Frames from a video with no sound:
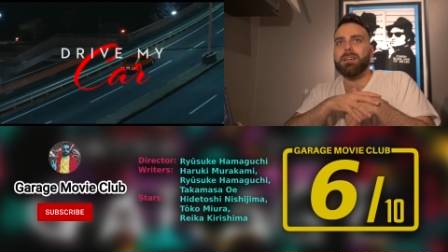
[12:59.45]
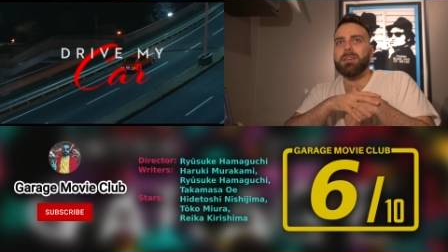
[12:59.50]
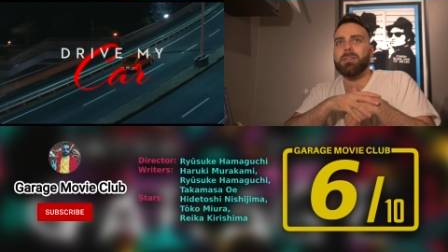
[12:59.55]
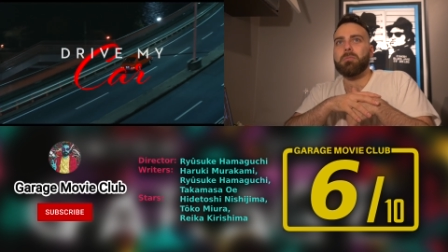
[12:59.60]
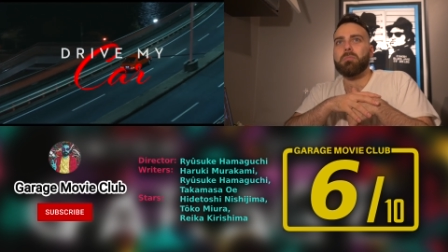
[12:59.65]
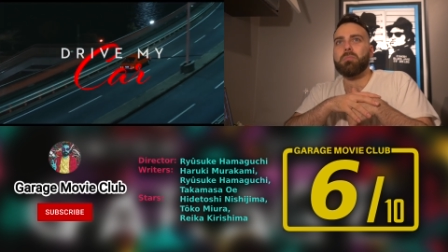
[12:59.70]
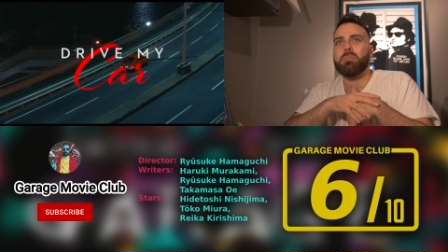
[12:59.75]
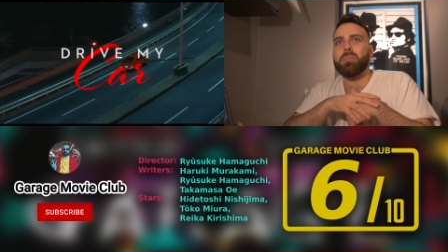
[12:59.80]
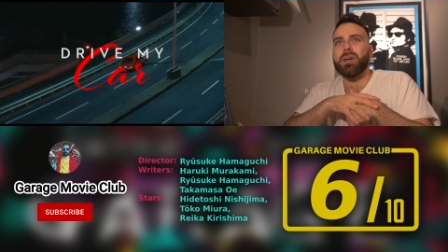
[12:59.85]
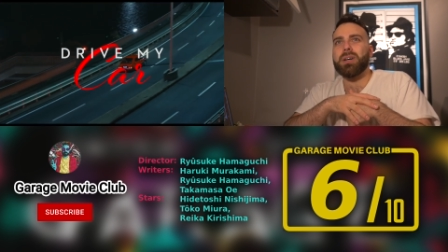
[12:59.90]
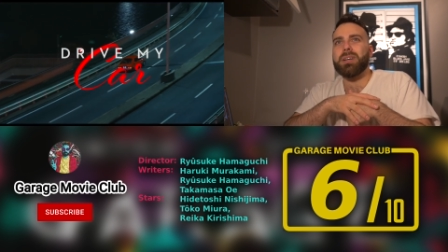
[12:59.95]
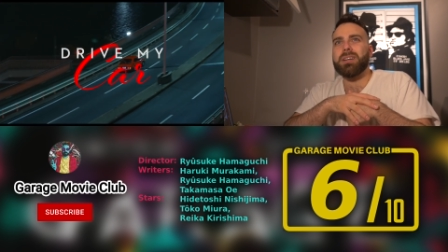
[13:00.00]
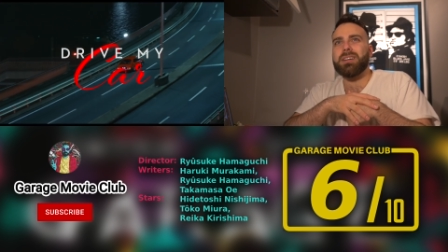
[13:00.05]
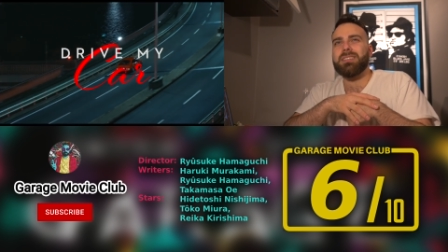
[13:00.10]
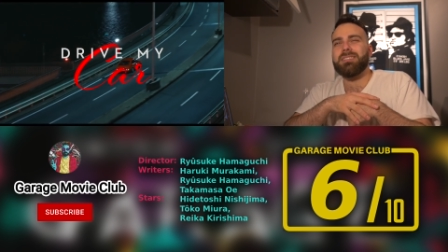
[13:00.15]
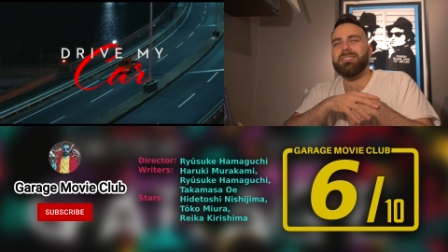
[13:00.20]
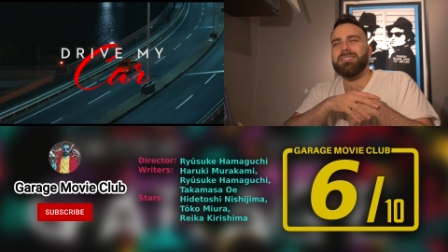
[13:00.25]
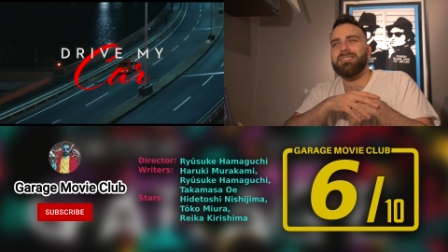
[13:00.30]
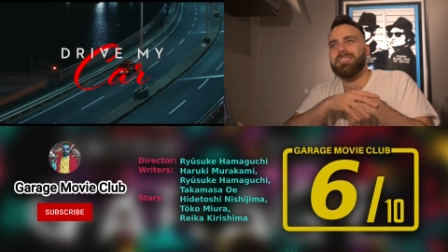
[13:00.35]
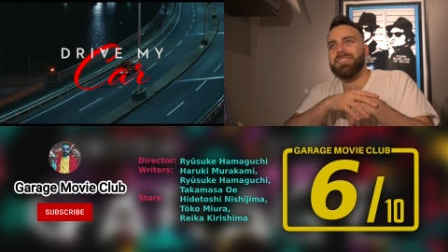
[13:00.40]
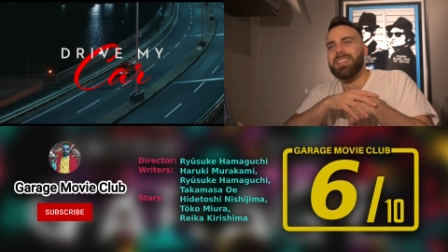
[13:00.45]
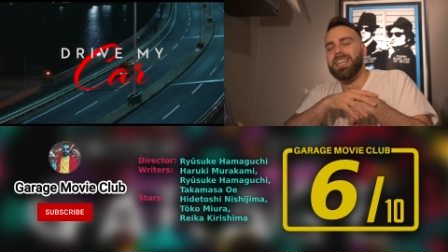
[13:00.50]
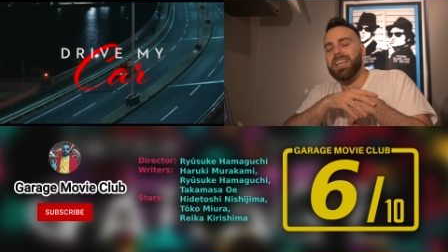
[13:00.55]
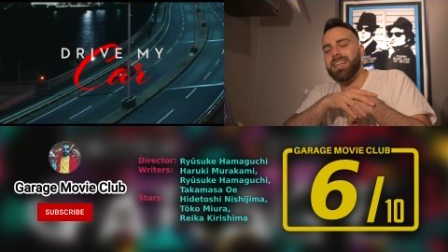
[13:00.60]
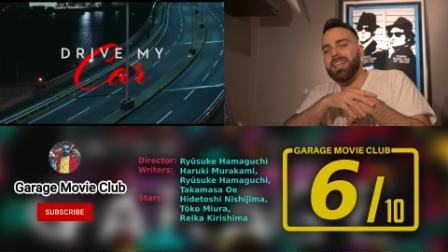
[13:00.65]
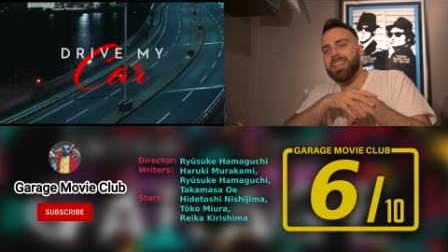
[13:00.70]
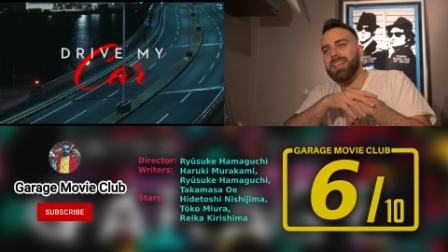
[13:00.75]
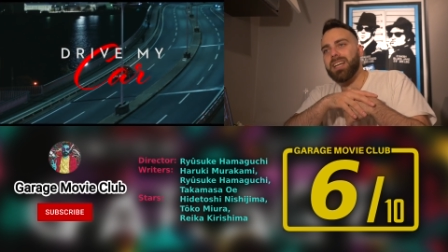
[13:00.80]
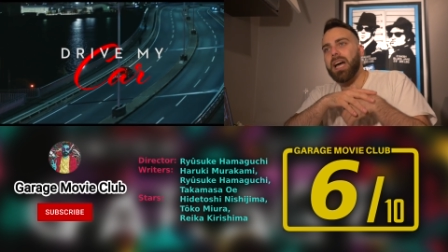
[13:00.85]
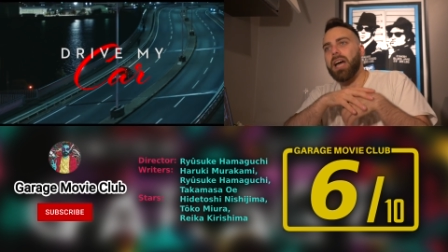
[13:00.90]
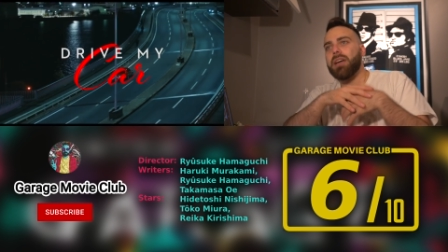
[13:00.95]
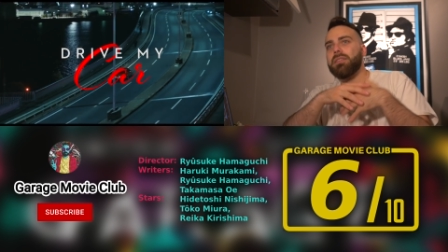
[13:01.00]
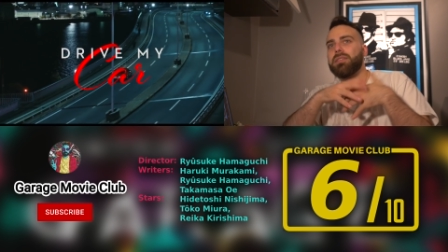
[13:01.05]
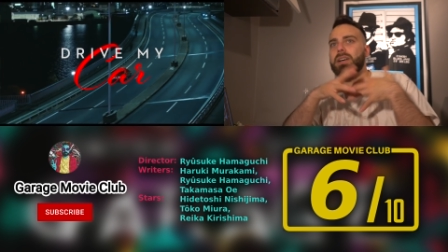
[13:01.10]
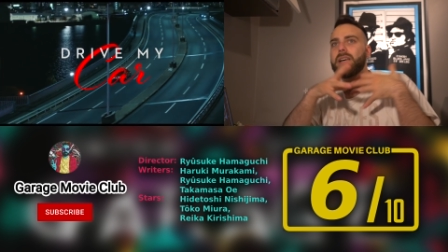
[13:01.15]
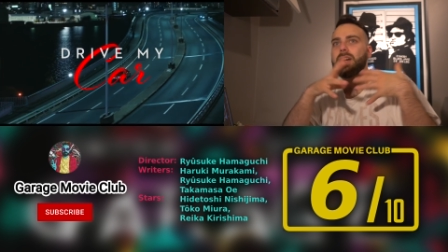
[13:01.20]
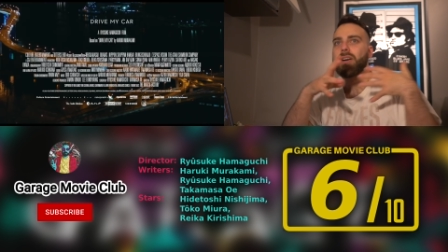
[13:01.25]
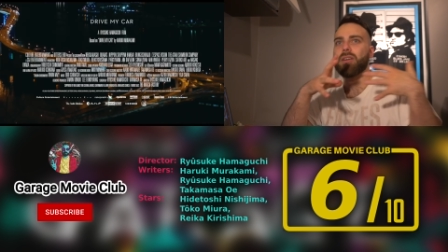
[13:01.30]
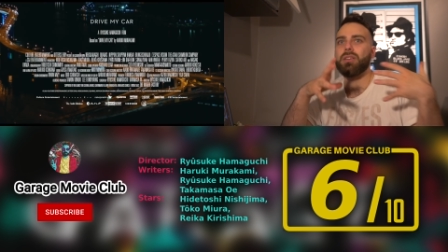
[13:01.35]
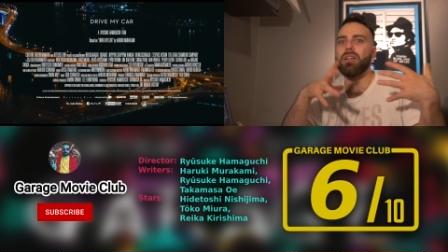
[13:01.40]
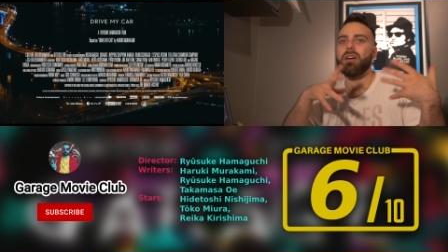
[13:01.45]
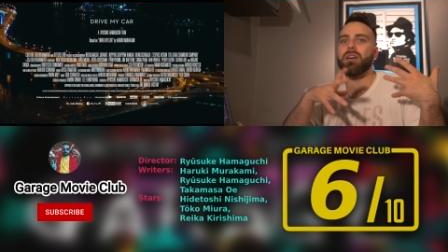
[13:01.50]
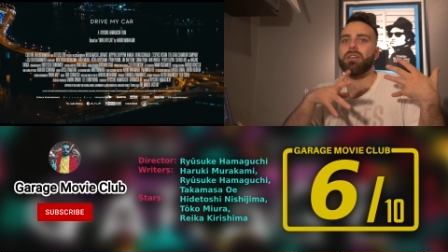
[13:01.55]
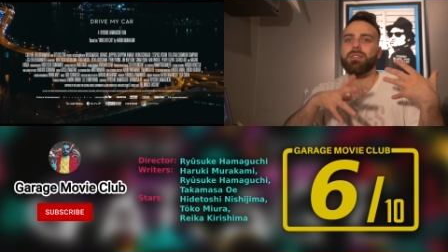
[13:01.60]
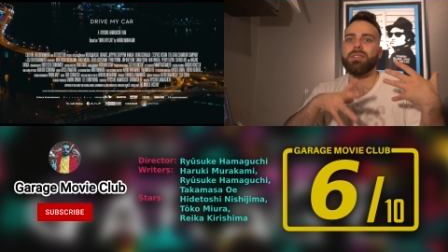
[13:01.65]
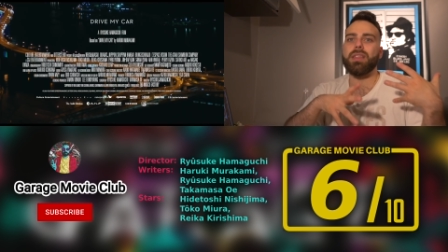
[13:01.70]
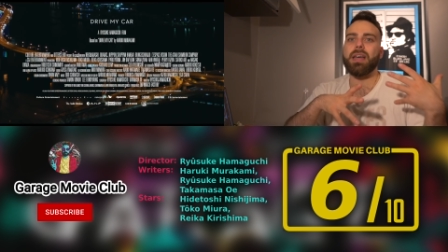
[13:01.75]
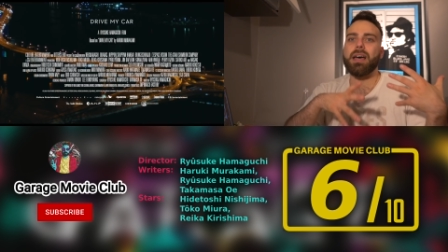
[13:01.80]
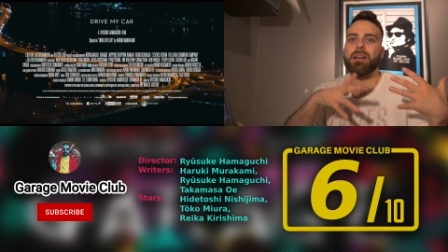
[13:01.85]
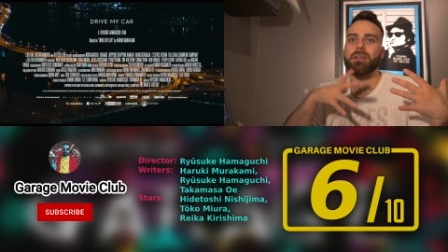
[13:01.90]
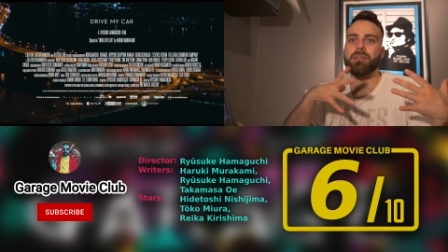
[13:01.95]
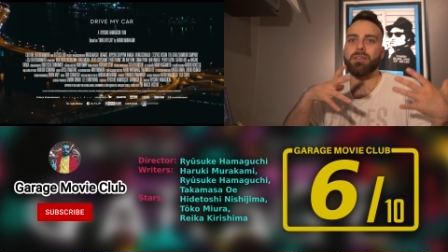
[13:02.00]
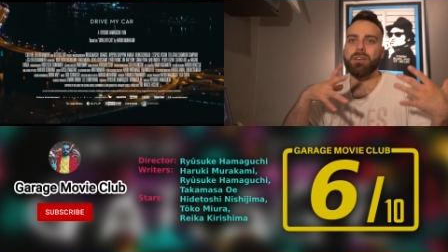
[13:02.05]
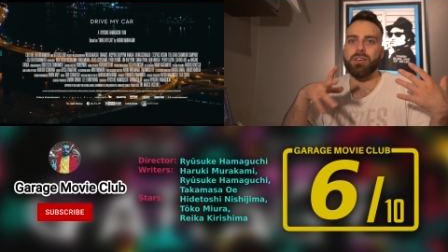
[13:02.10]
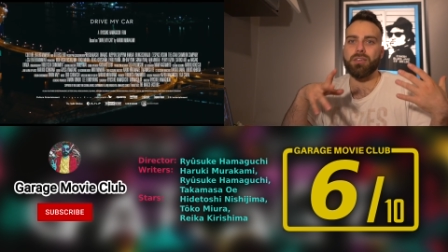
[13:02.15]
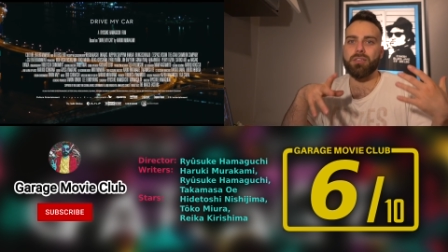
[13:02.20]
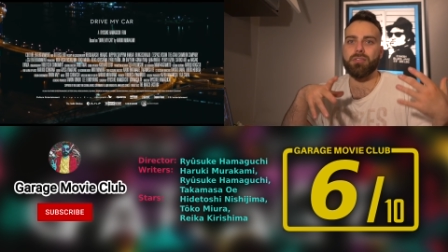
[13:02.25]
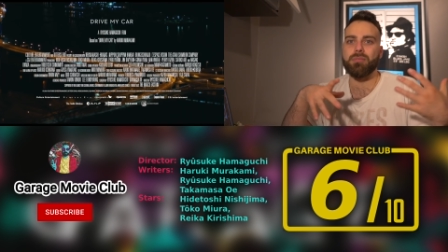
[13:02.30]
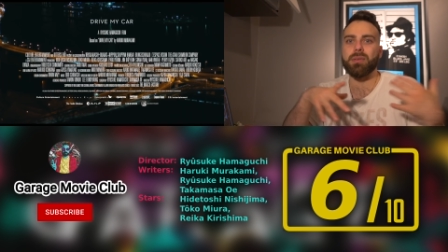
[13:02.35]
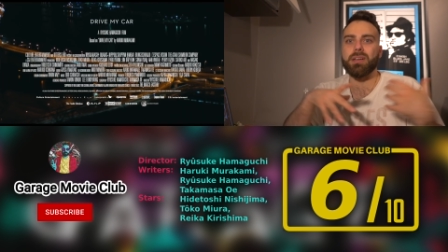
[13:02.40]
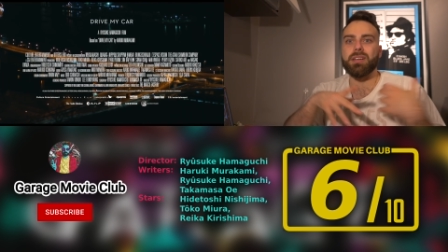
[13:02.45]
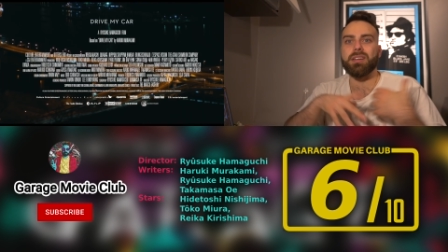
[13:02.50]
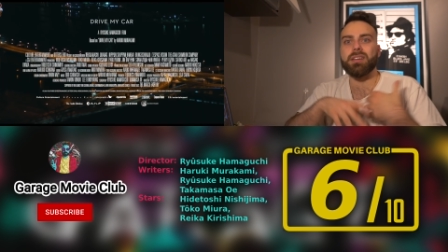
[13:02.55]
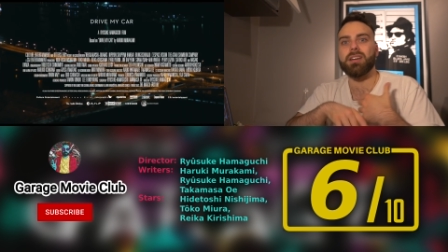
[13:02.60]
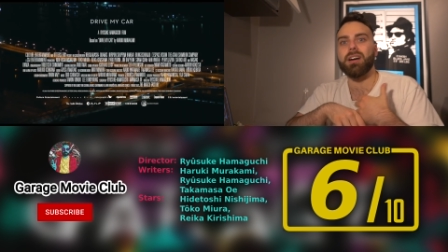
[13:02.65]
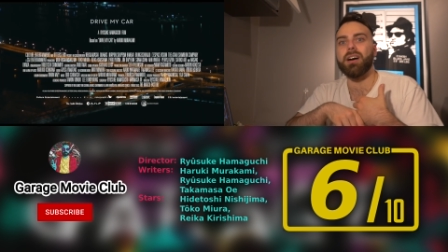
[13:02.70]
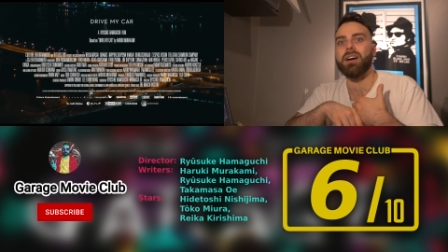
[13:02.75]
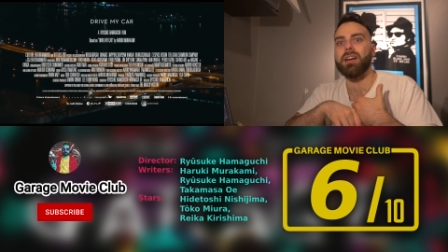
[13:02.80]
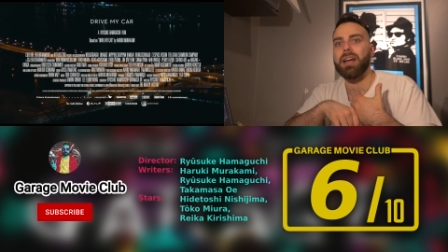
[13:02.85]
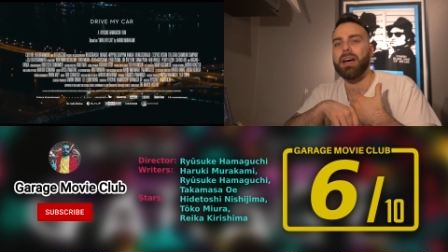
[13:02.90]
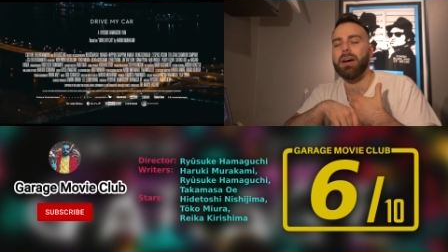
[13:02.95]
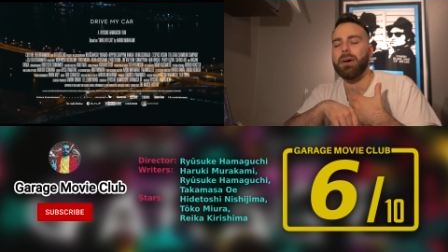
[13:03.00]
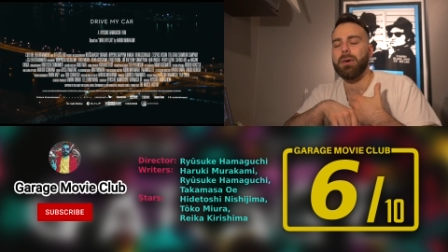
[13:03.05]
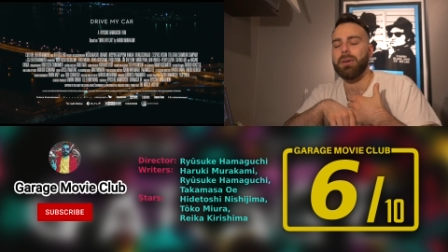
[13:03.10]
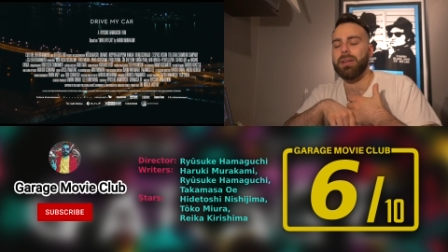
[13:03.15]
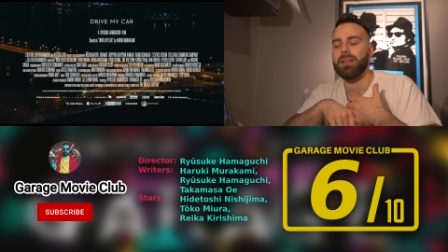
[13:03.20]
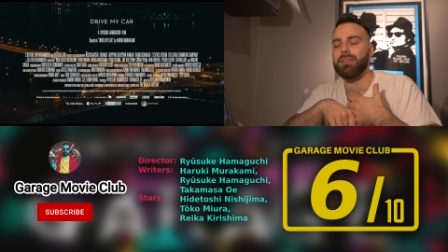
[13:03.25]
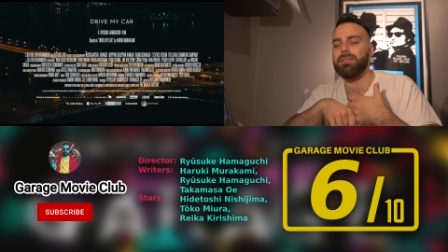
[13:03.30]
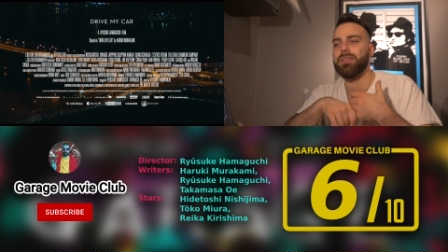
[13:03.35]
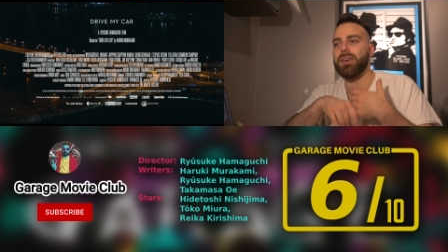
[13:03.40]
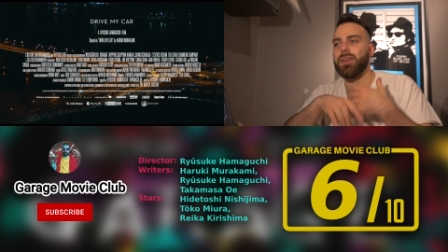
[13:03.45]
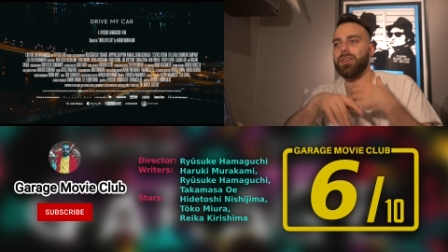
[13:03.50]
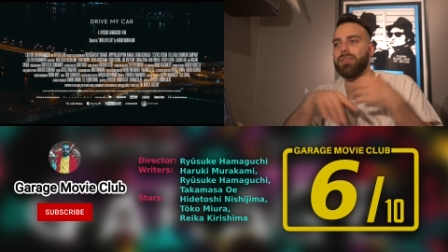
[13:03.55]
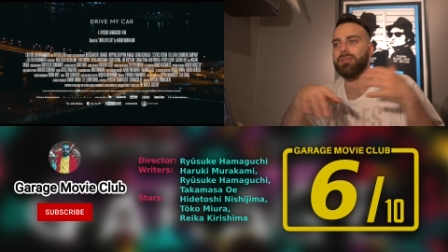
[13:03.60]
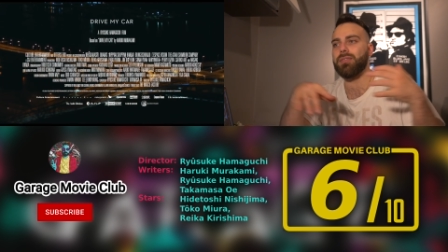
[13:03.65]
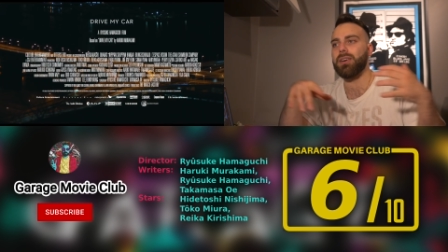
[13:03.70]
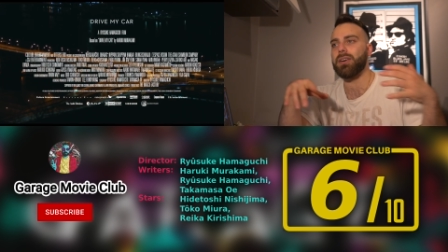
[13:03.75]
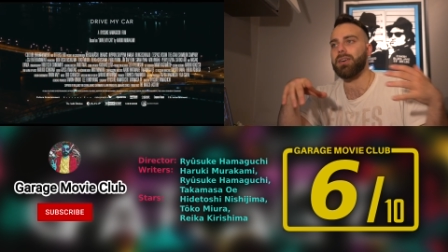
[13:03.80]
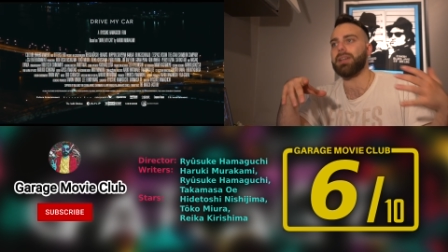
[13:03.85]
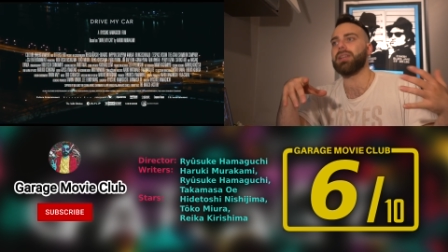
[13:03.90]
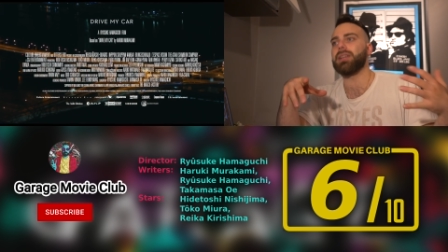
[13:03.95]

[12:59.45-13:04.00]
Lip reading: But I feel like a lot of that could have been cut out. It felt very